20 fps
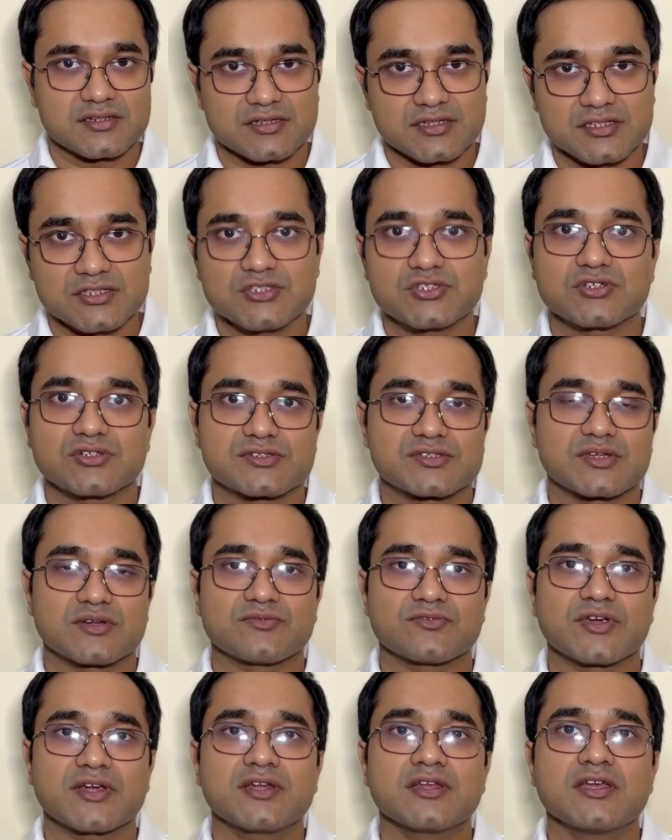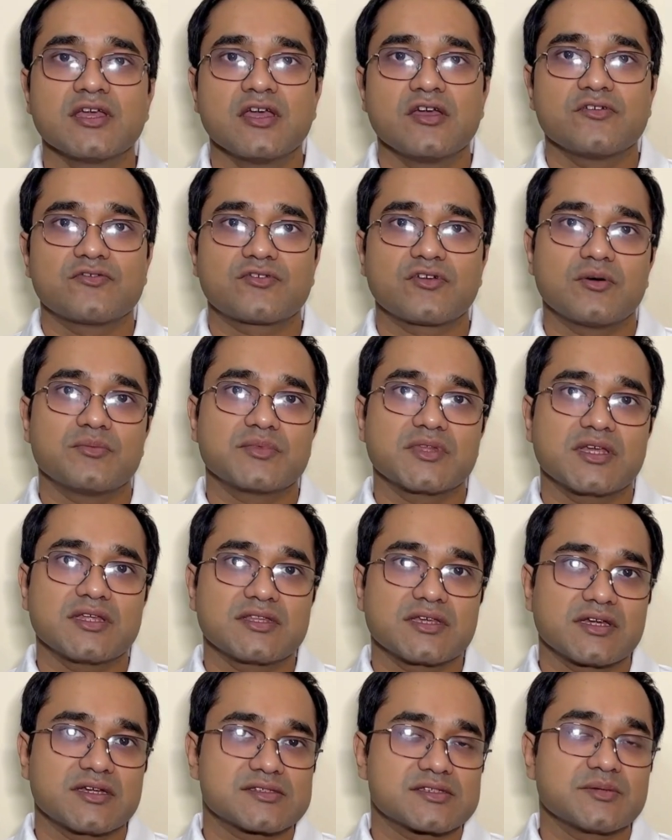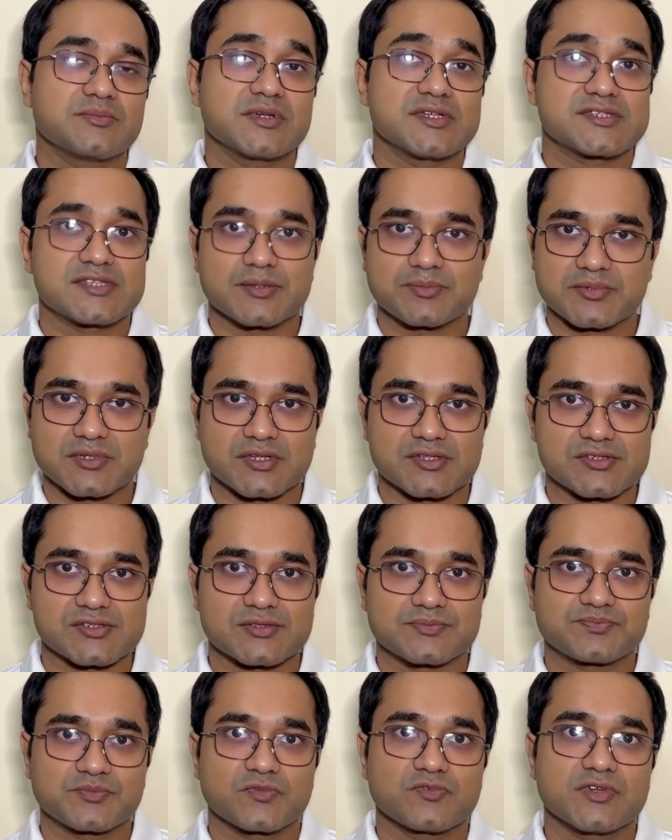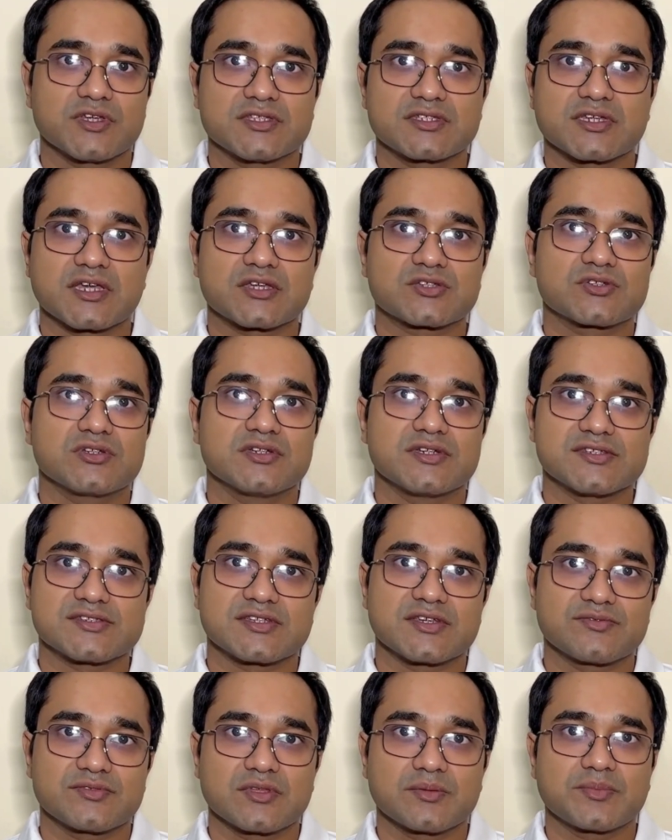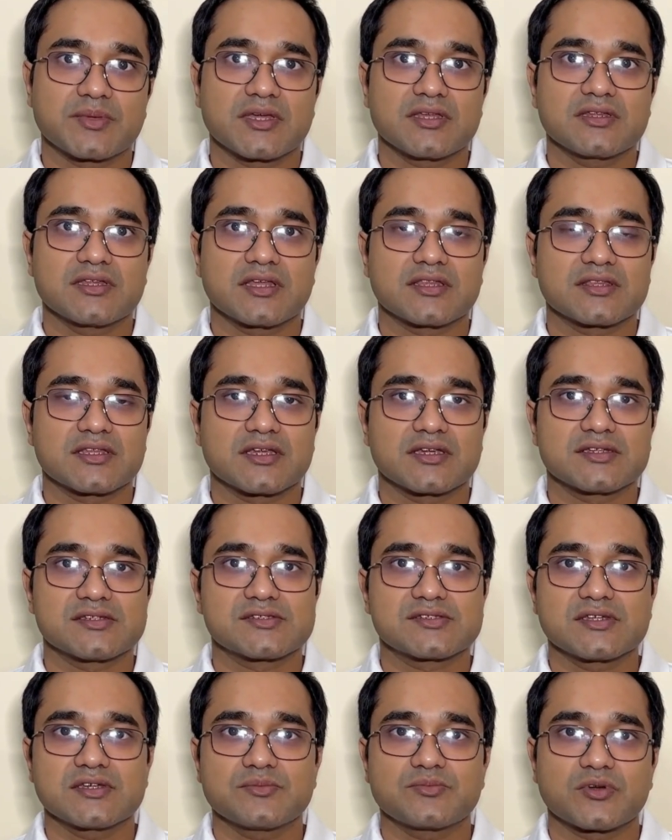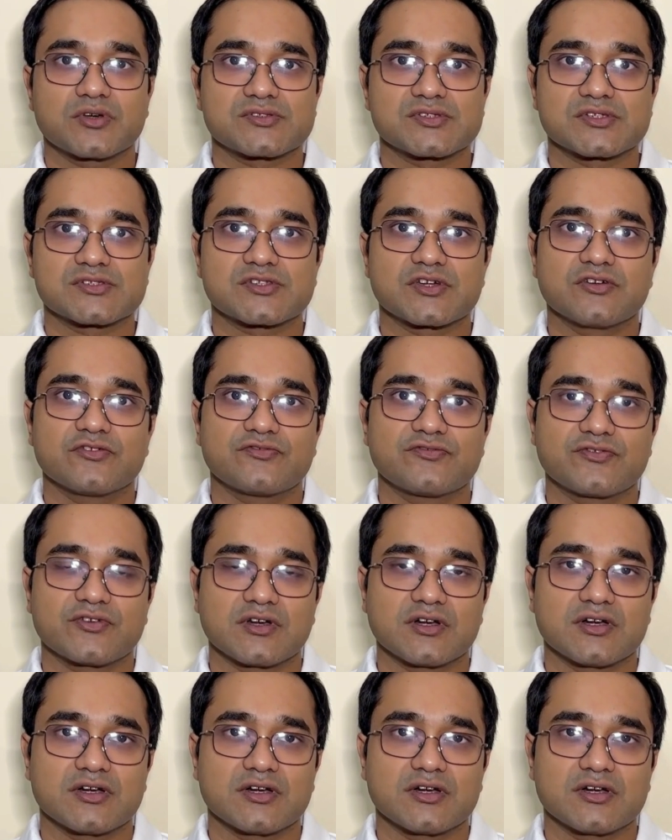injured somewhere, from there are some receptors which actually receive the pain, and there is a process of